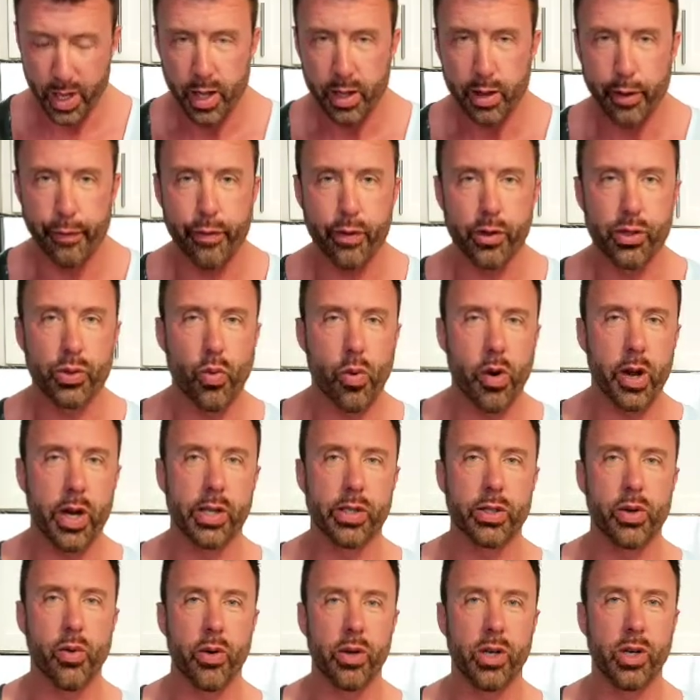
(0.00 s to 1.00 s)
The first one
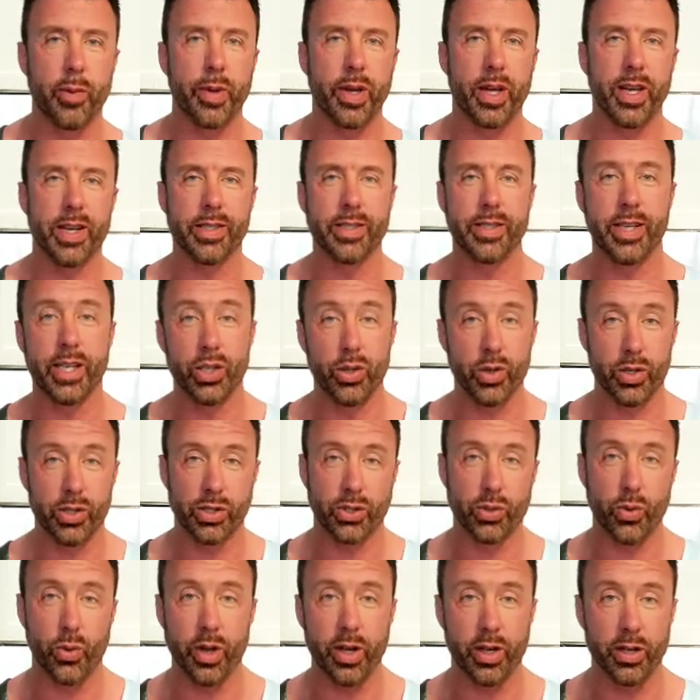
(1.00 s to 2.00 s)
is going to be a citrus
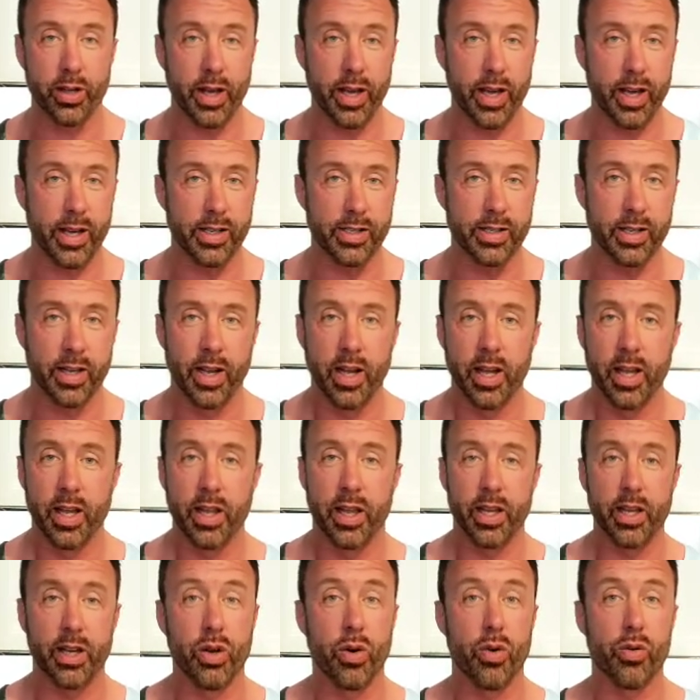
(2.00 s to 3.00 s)
soy glaze
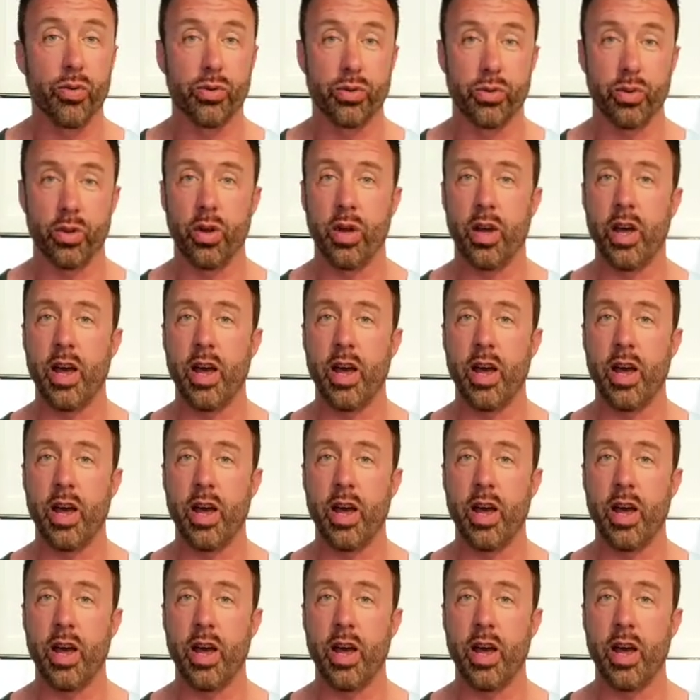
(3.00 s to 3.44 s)
that goes